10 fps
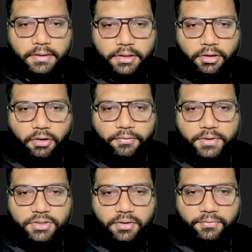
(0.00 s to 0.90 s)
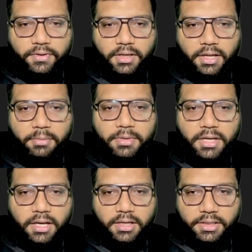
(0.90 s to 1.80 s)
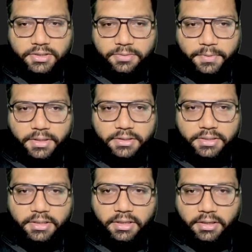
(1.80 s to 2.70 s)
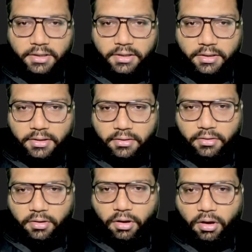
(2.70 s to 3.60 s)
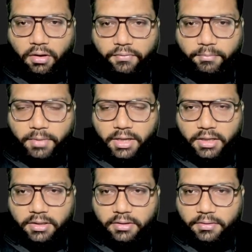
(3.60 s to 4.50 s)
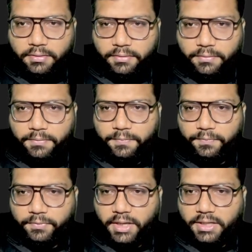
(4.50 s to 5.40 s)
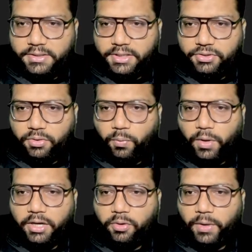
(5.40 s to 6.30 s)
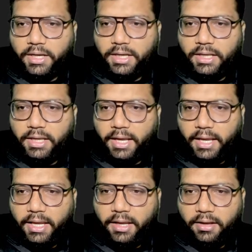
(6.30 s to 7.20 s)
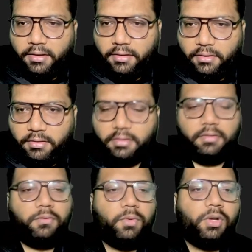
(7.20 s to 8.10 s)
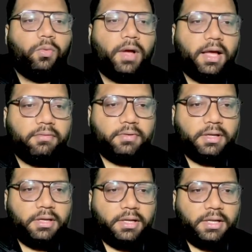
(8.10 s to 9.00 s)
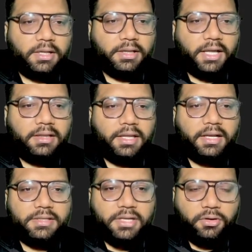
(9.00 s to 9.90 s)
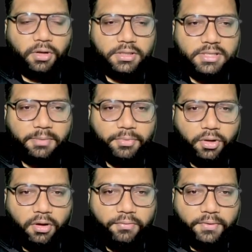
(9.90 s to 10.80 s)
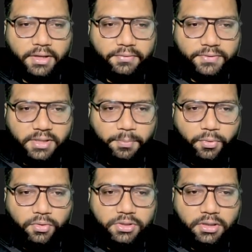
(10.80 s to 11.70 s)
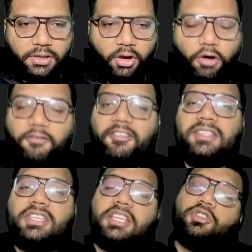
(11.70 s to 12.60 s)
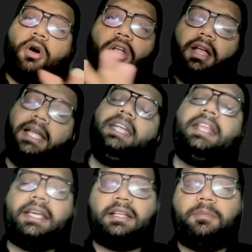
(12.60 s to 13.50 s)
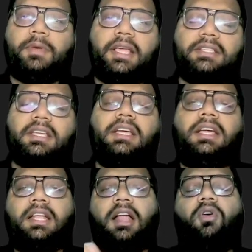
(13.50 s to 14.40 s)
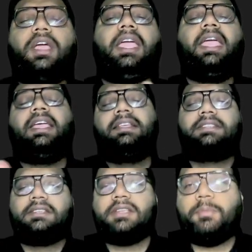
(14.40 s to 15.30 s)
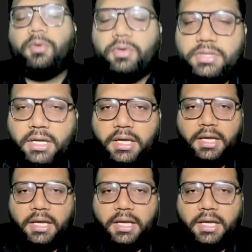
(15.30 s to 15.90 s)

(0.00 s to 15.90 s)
the offense of criminal conspiracy of murder. That is section 120A. We do have. Then there is a concept of if suppose the offense has already taken place. Now A is suppose